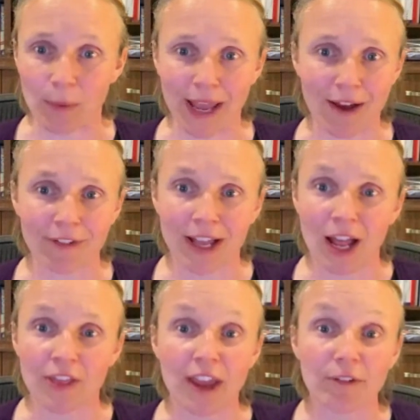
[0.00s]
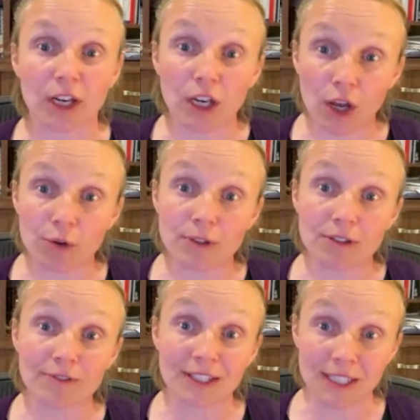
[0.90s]
There are
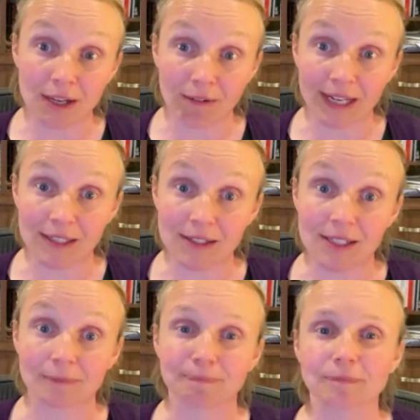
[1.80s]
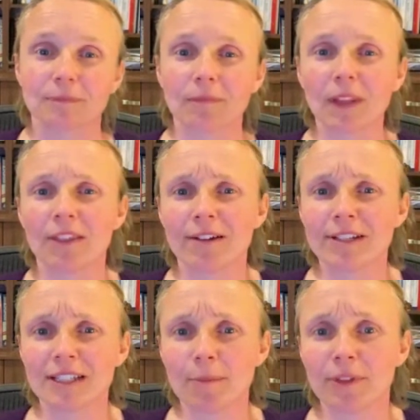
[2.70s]
loads of designs. There are
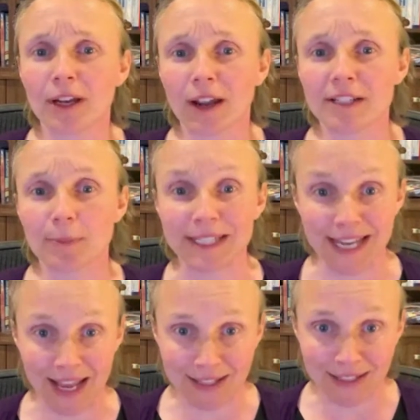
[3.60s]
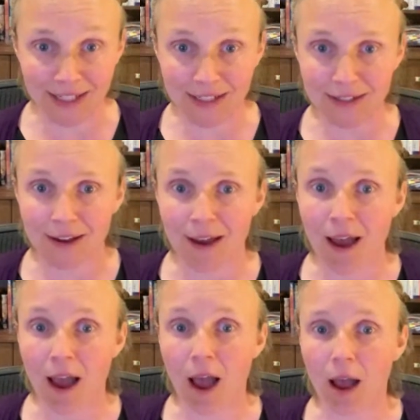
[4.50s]
some that are going to be tested
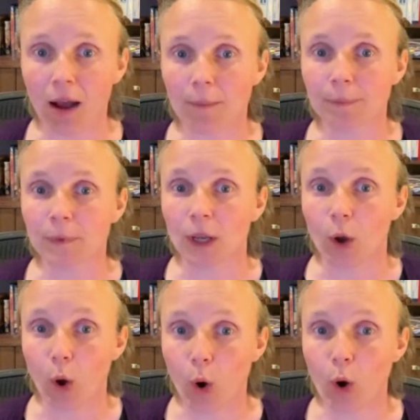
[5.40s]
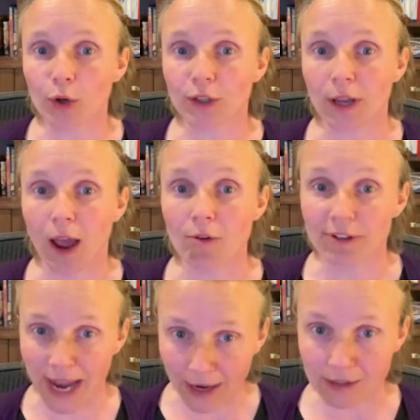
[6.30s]
on a
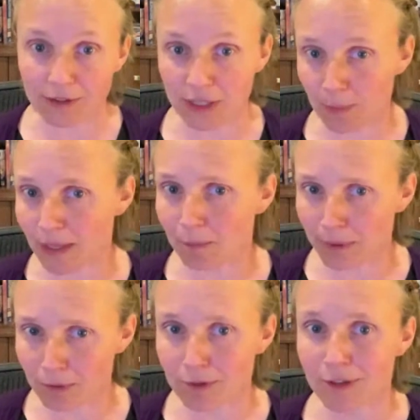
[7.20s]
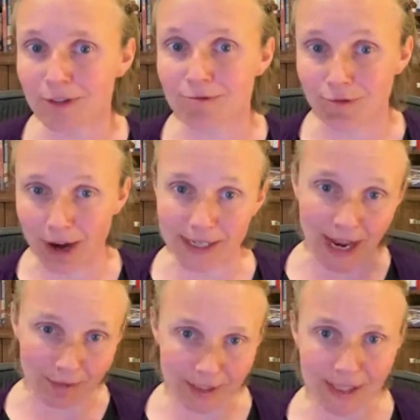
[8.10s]
reactor that's being built right
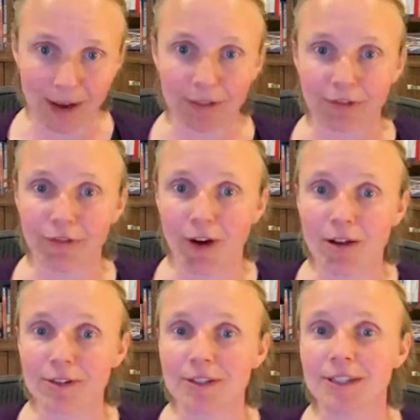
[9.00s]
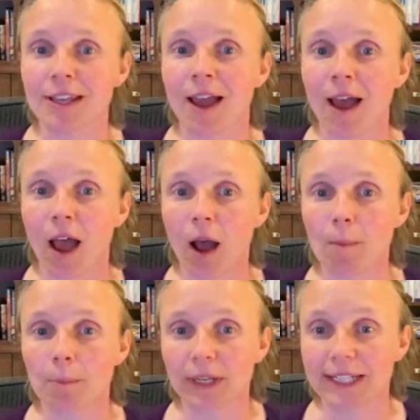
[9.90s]
now in the south of France,
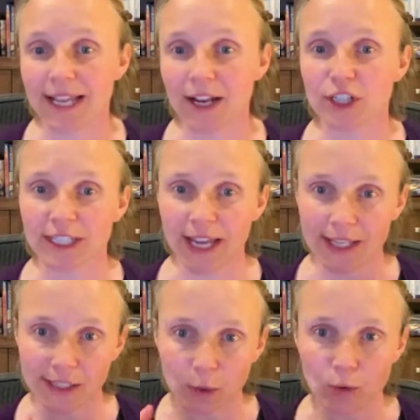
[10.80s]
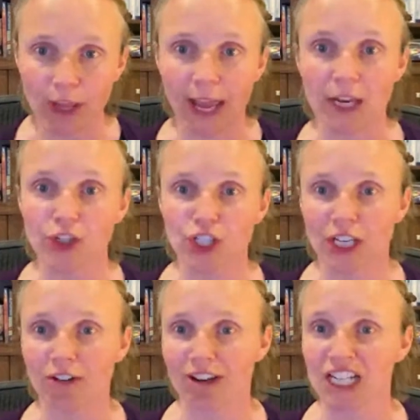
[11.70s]
but it's actually getting all that
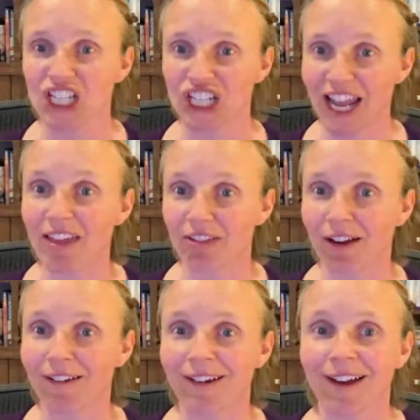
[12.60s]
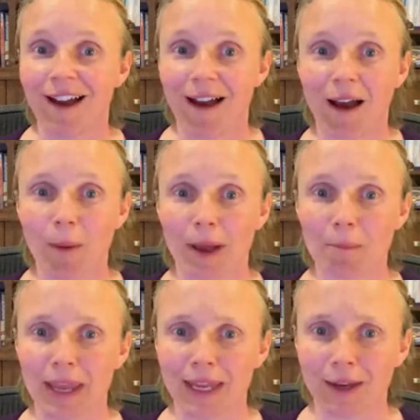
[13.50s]
engineering together and
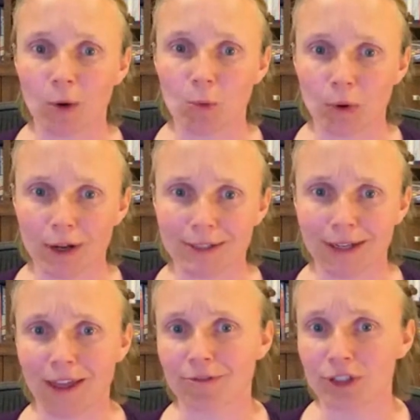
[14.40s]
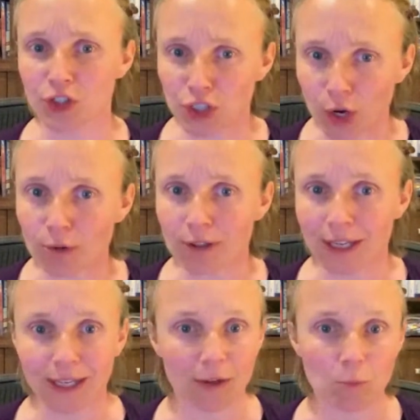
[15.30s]
making it all work together and show that
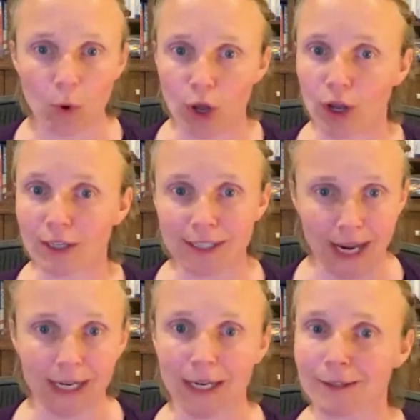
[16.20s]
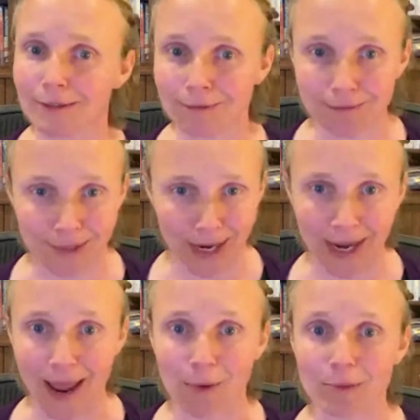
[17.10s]
it can work day in,
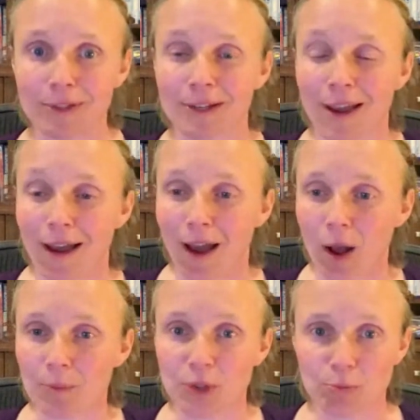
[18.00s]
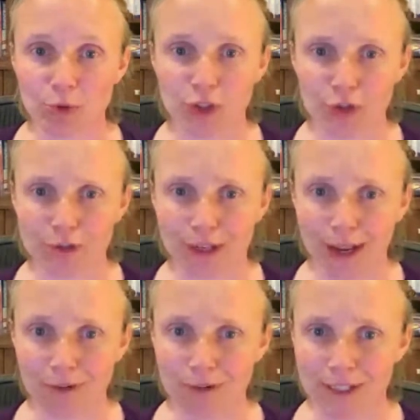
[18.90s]
day out to produce
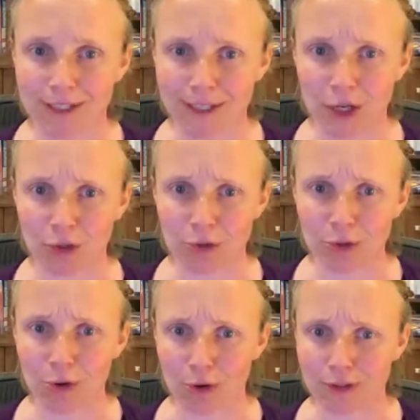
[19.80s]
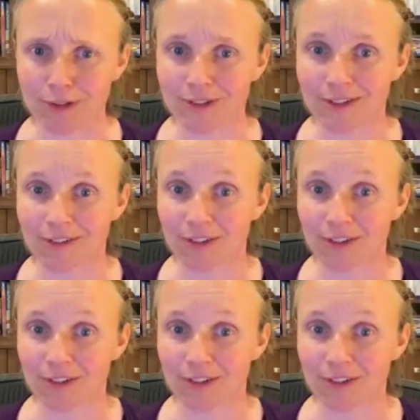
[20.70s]
electricity at a good cost.